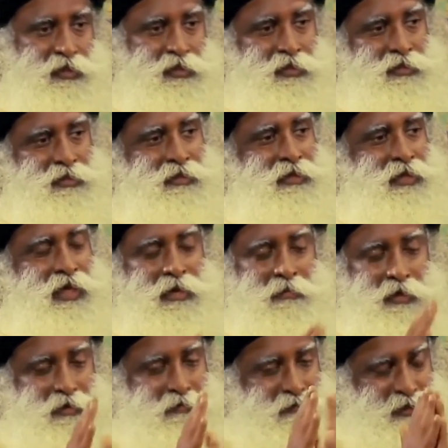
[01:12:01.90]
wish,
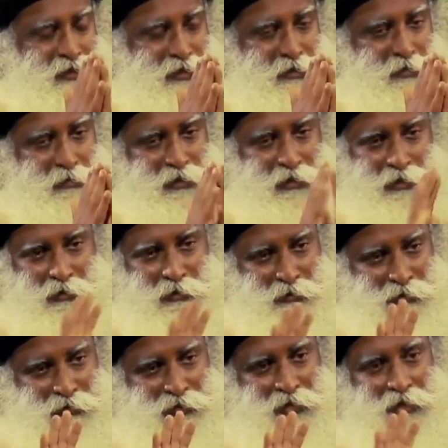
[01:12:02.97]
I'm not wishing you must
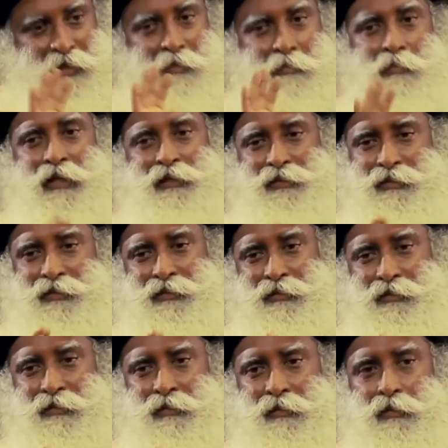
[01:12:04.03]
lose, but
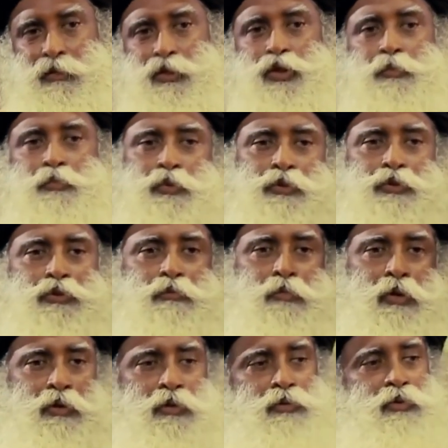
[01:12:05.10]
suppose
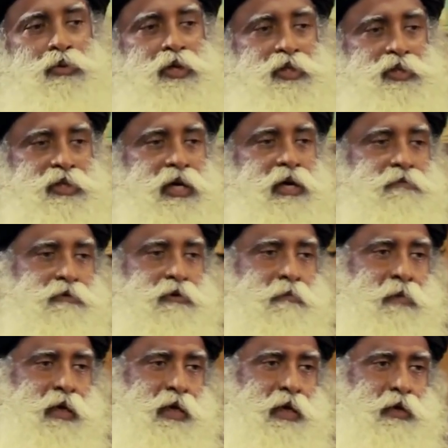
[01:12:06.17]
tomorrow you lost half your
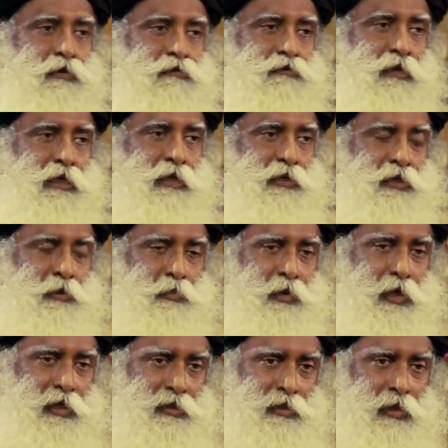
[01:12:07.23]
money and you're feeling
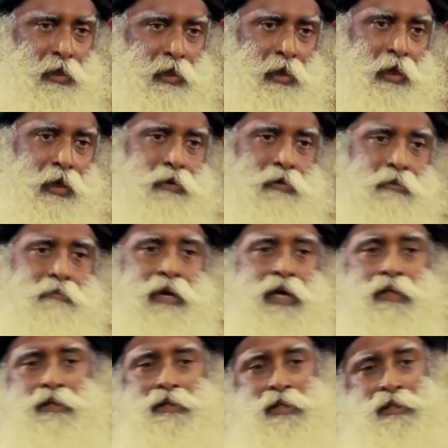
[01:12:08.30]
depressed and your
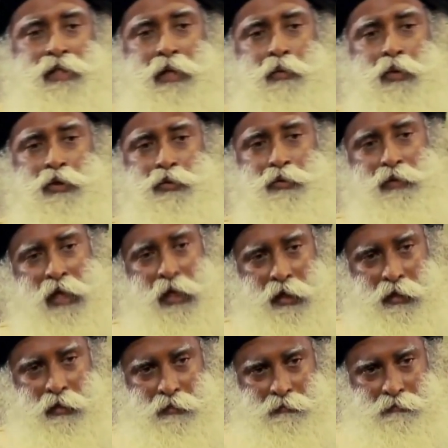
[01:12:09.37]
mind says, I want to
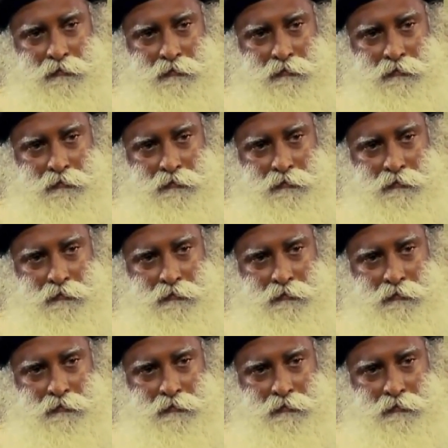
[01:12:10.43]
die.